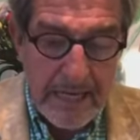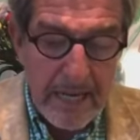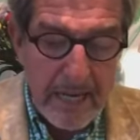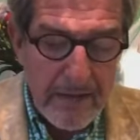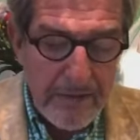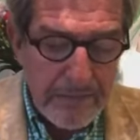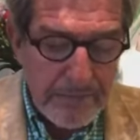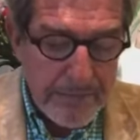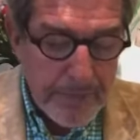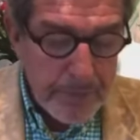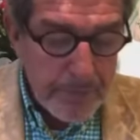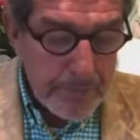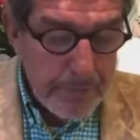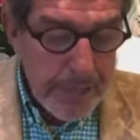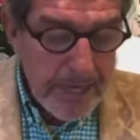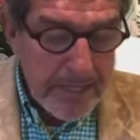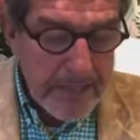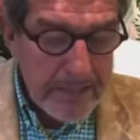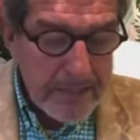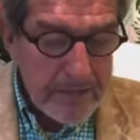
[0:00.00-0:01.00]
Love
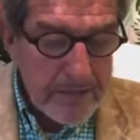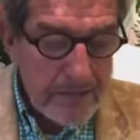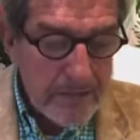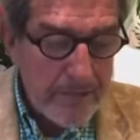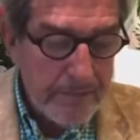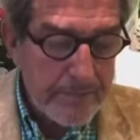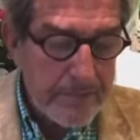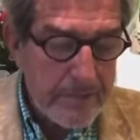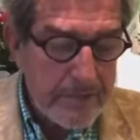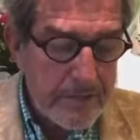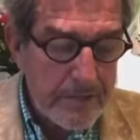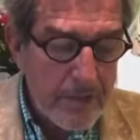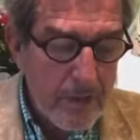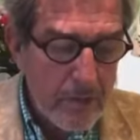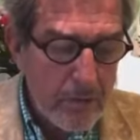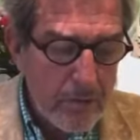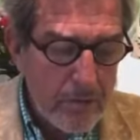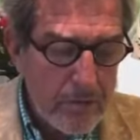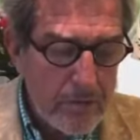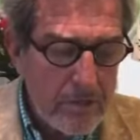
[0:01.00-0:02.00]
springs from the
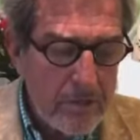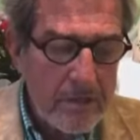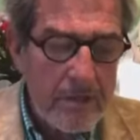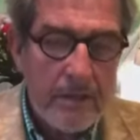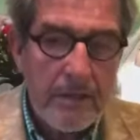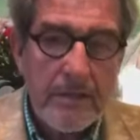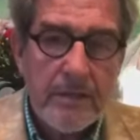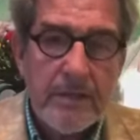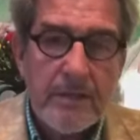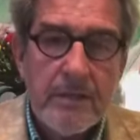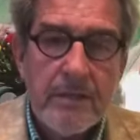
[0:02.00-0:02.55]
soul